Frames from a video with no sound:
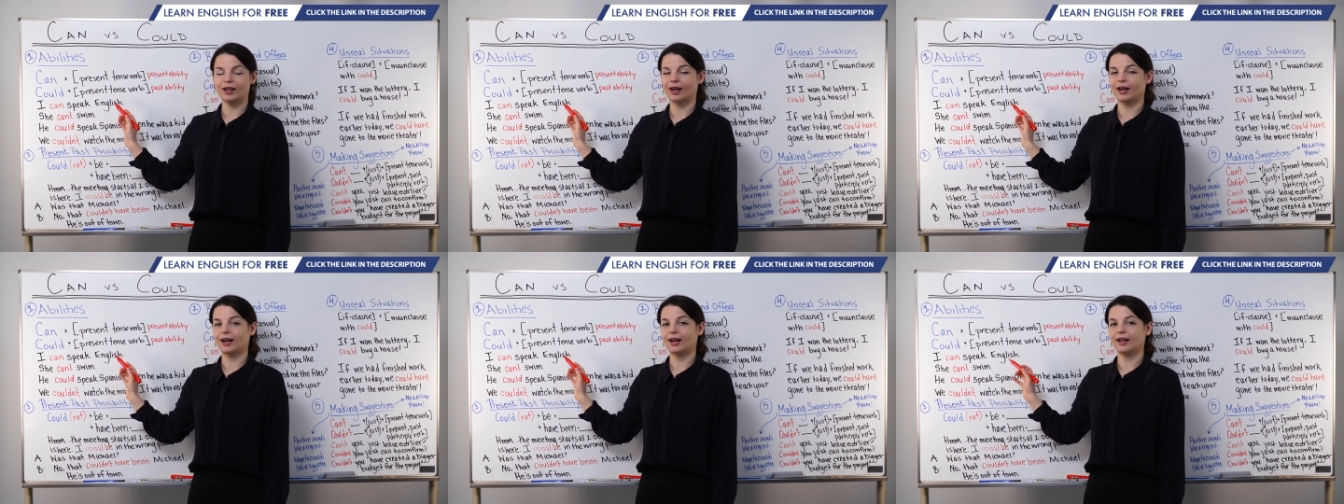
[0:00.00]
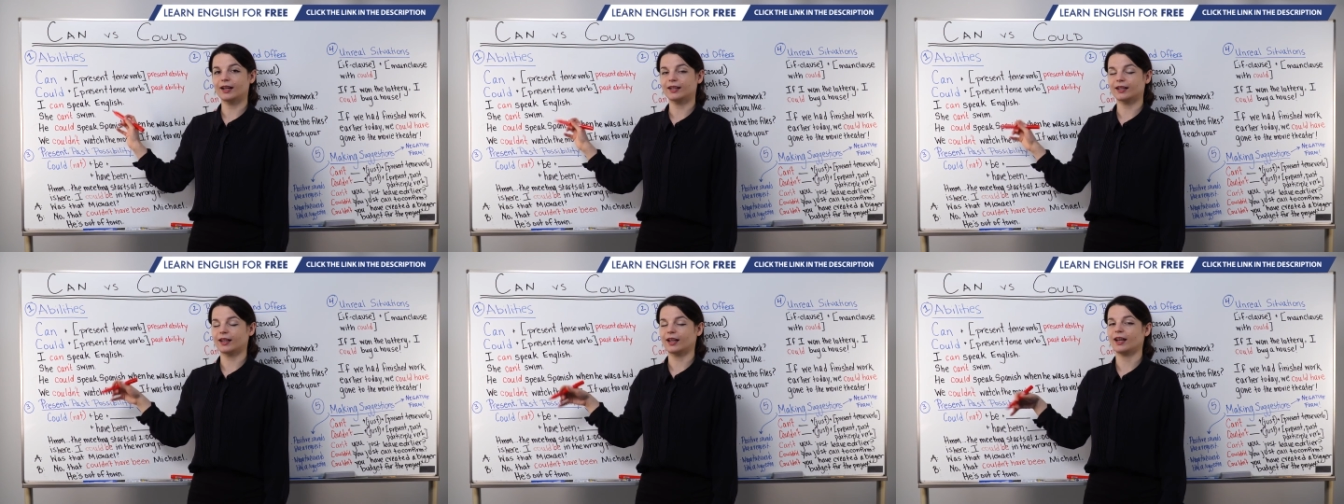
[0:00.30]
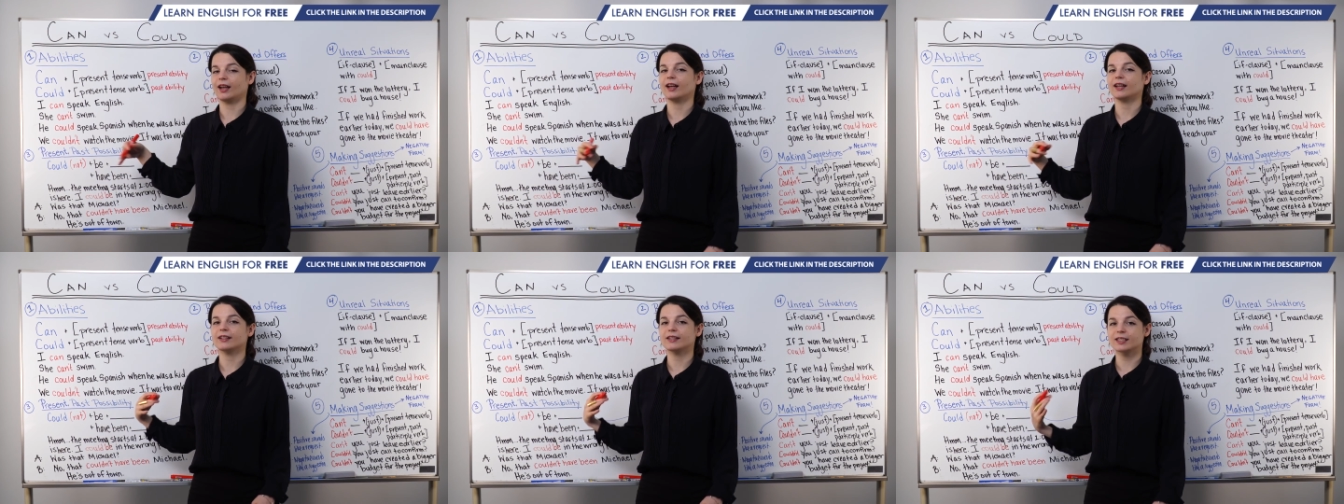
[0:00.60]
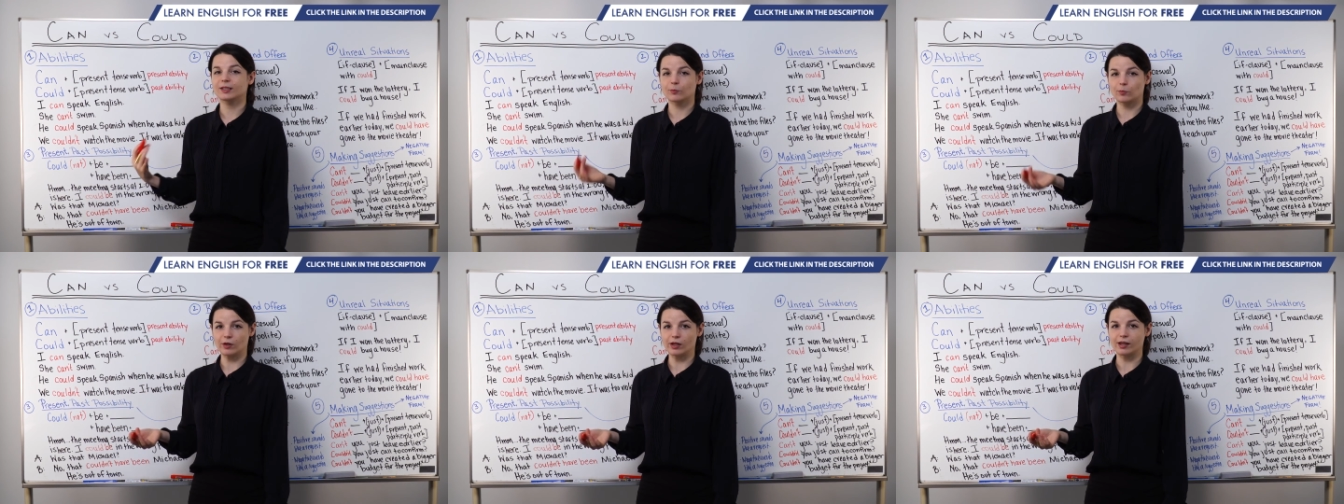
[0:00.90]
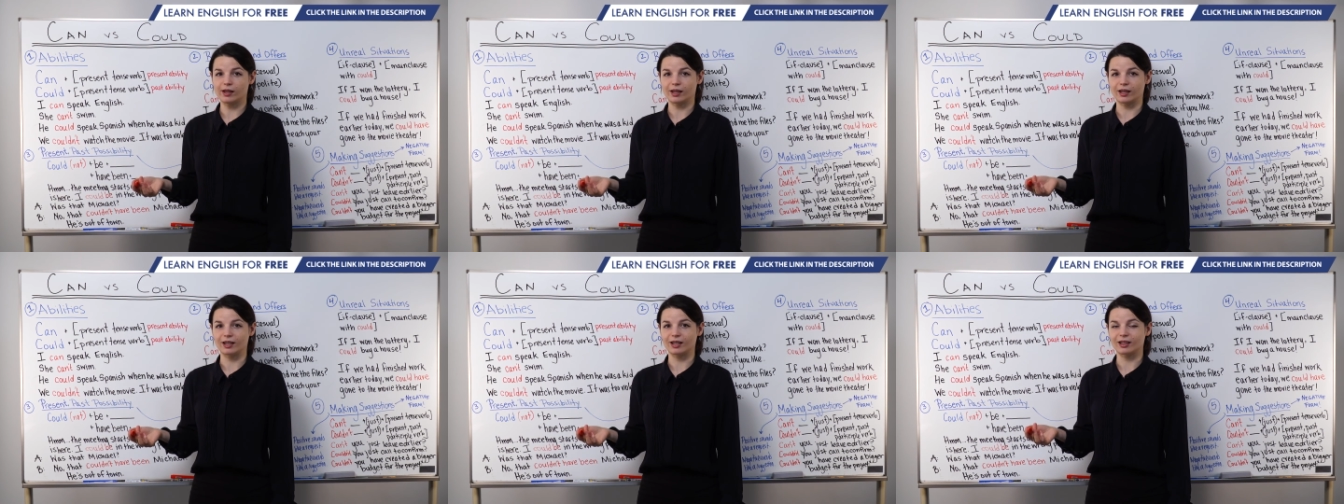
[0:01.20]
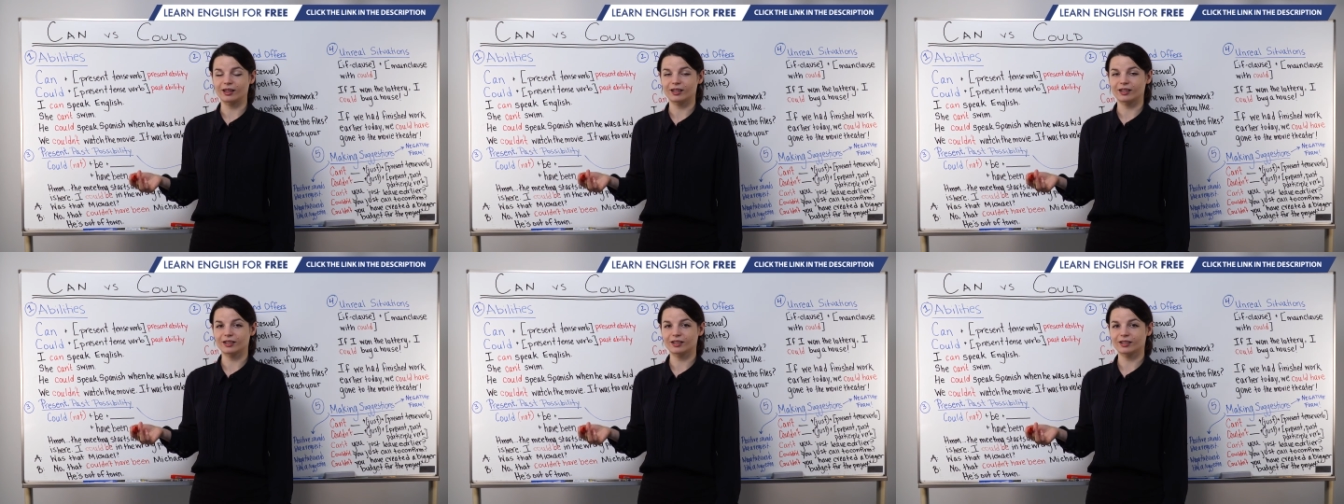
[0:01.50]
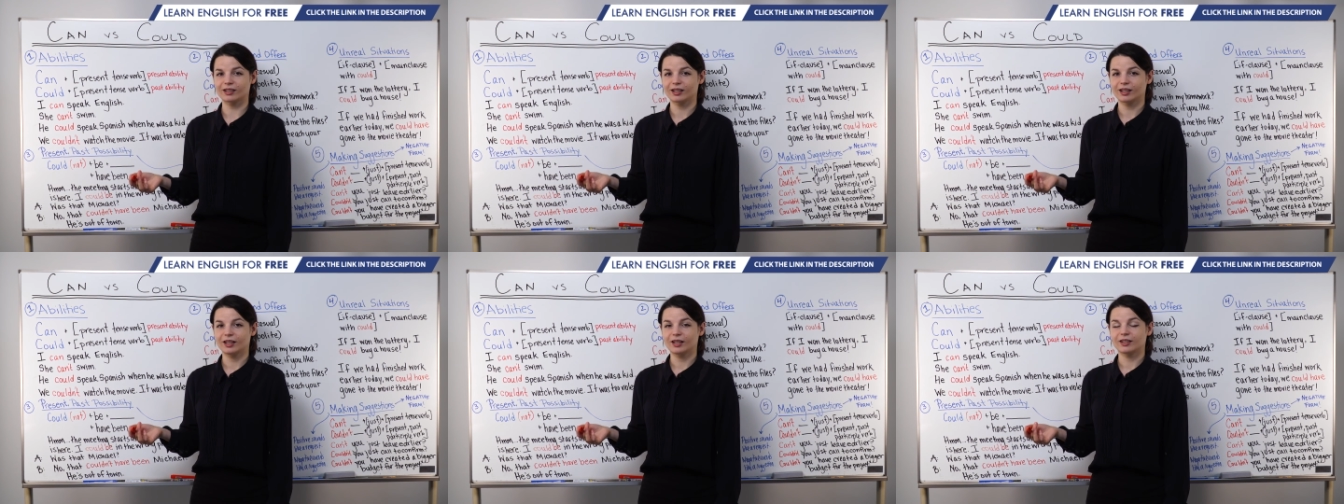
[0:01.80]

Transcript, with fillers: I can speak English.